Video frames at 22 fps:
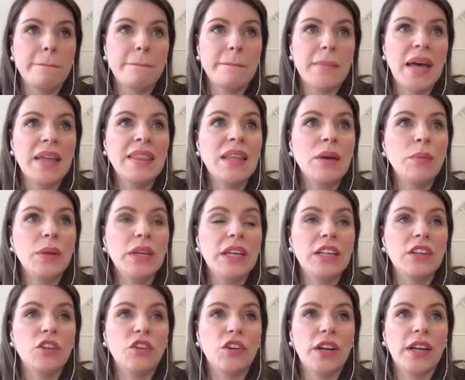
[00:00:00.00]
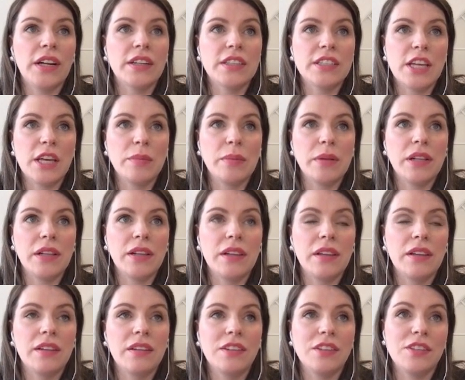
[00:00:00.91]
And then we can create our
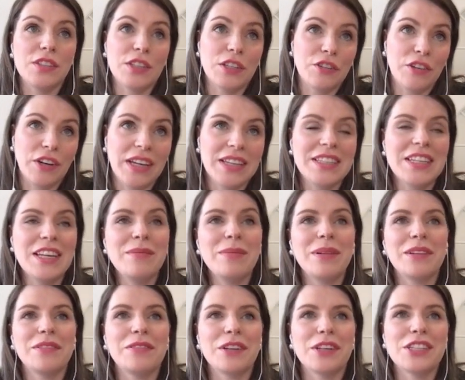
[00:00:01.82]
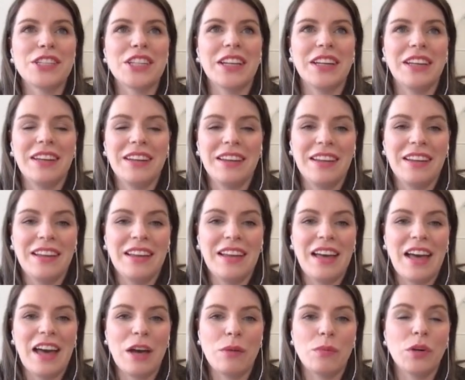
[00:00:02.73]
table using create table function.
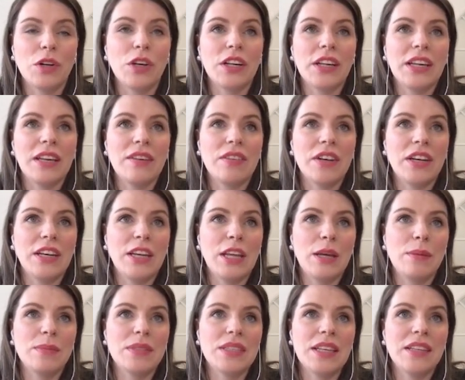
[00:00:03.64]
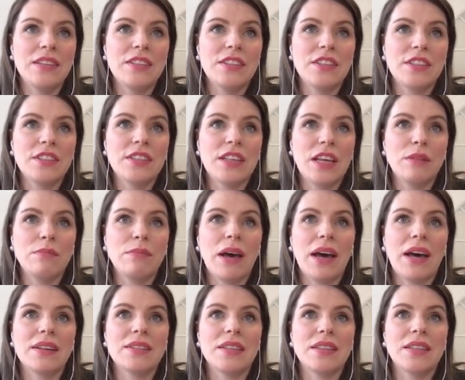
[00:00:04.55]
And we're gonna give it a name sensors and
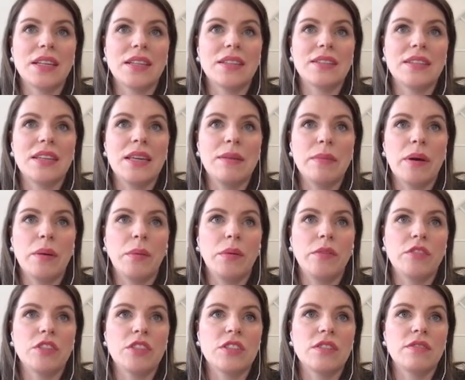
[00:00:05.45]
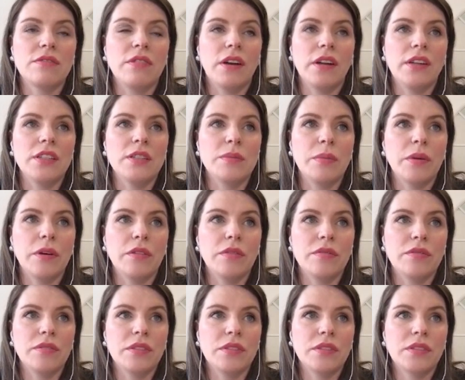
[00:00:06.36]
pass it that schema we've just defined
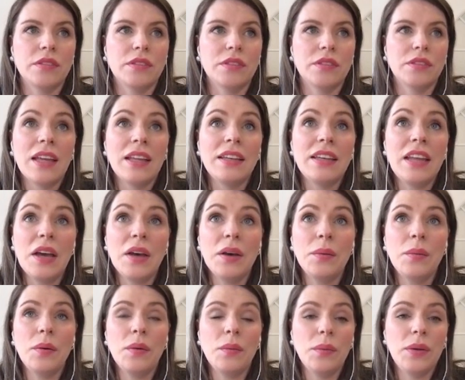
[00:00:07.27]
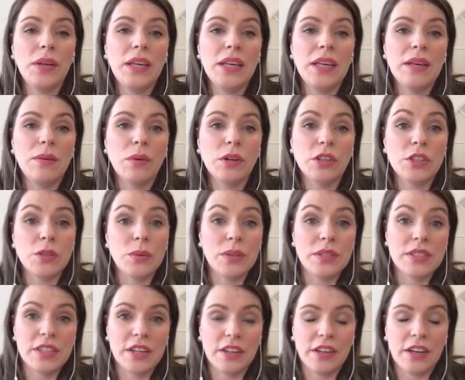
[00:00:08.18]
above. Now we want to
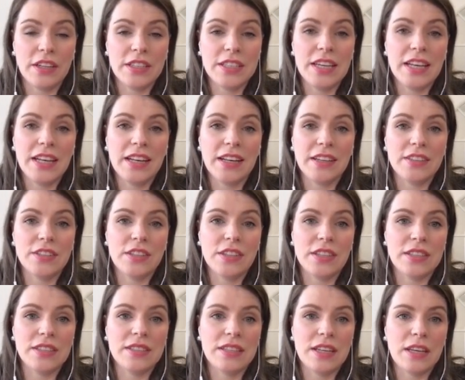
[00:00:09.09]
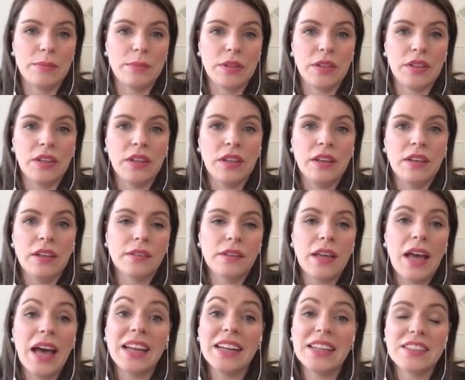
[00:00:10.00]
insert our data to this table.
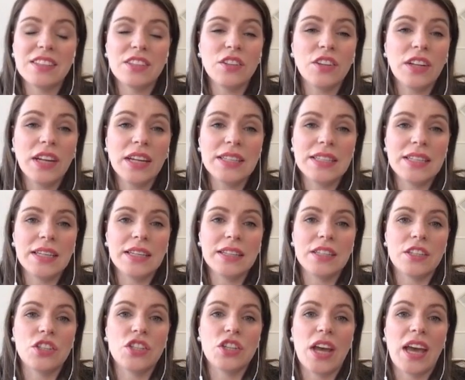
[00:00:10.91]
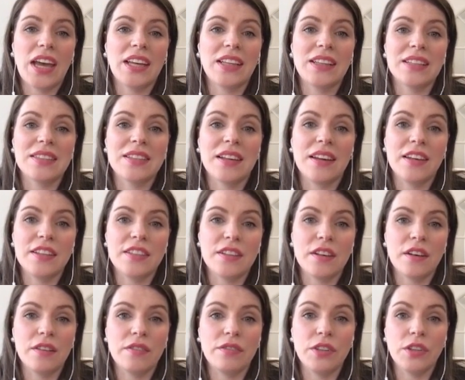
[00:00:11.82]
And it's a good idea to check the size
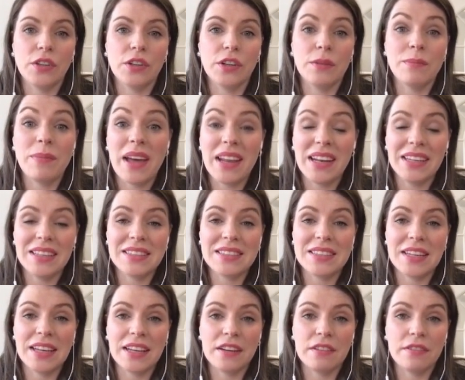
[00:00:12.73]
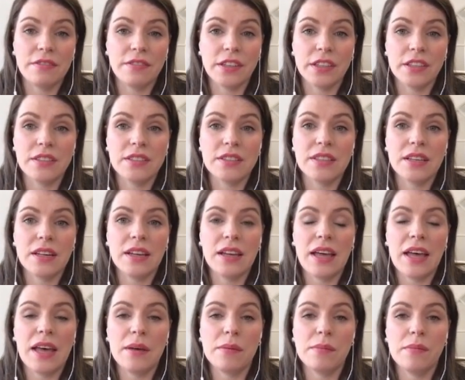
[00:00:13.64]
of your embeddings data first,
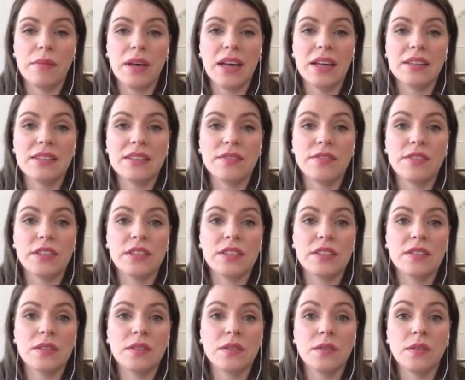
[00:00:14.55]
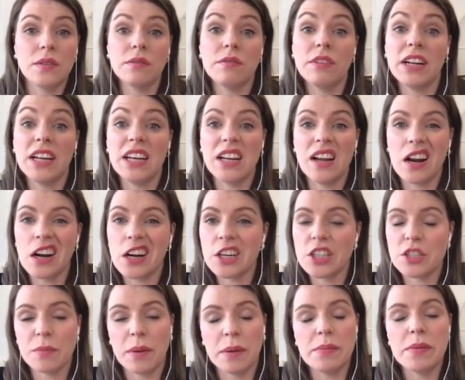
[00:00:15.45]
um, as if it's really
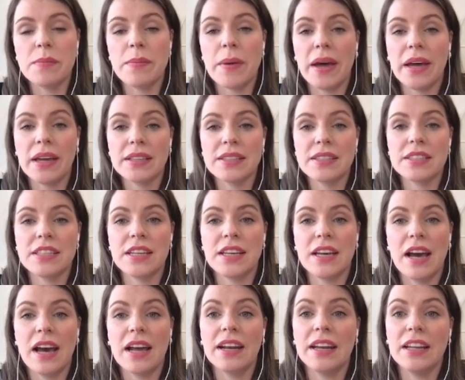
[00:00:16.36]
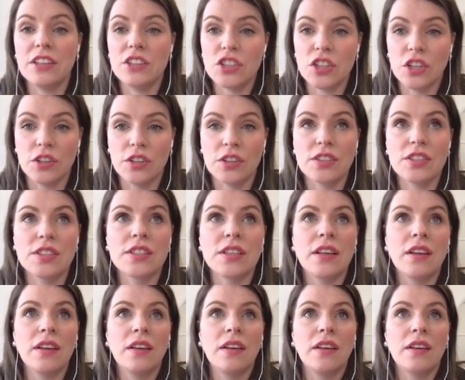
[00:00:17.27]
large, it might be best to add it in chunks.
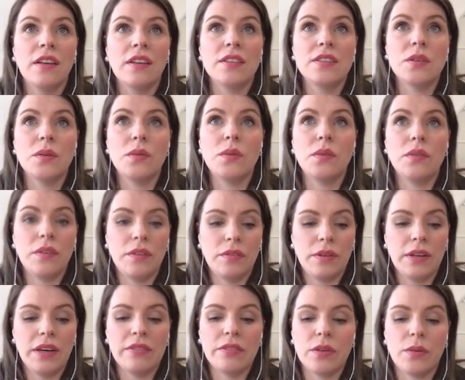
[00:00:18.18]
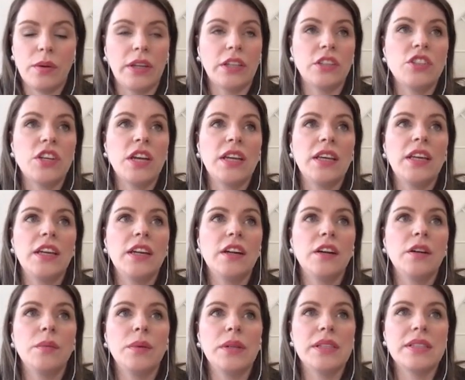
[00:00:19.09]
So if we have a quick check
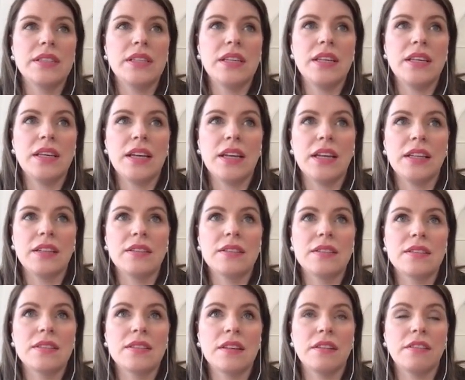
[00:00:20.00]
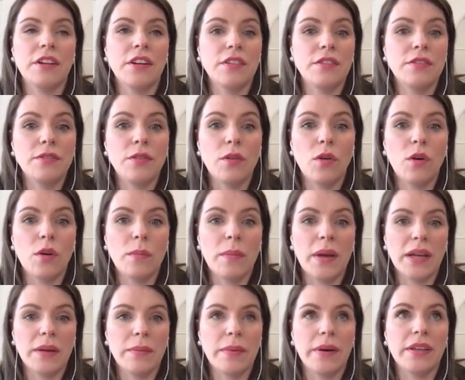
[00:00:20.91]
here, we'll see it's around four
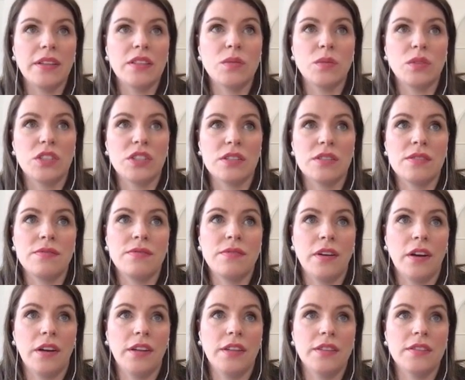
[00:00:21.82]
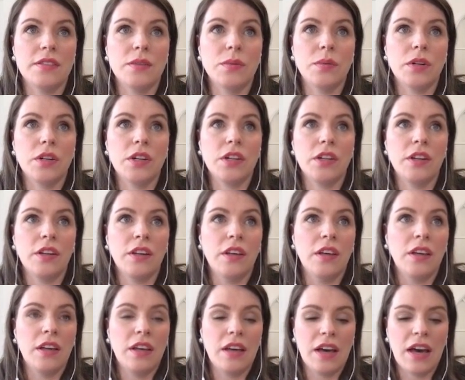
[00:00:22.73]
megabytes, which is fine. So we're gonna
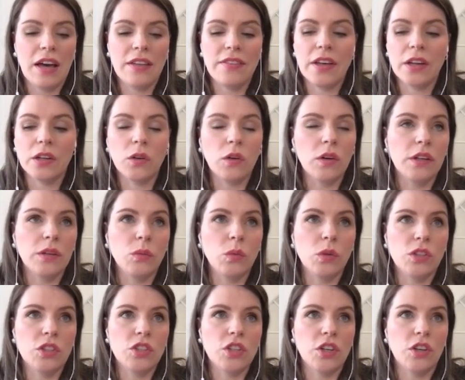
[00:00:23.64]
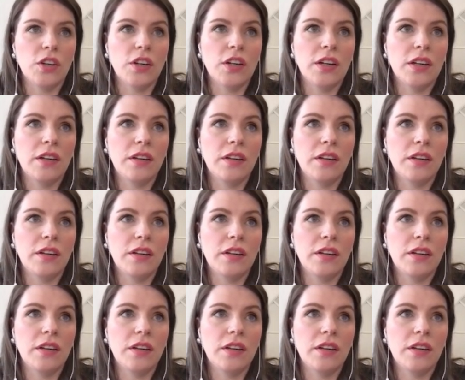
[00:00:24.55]
add that all in one chunk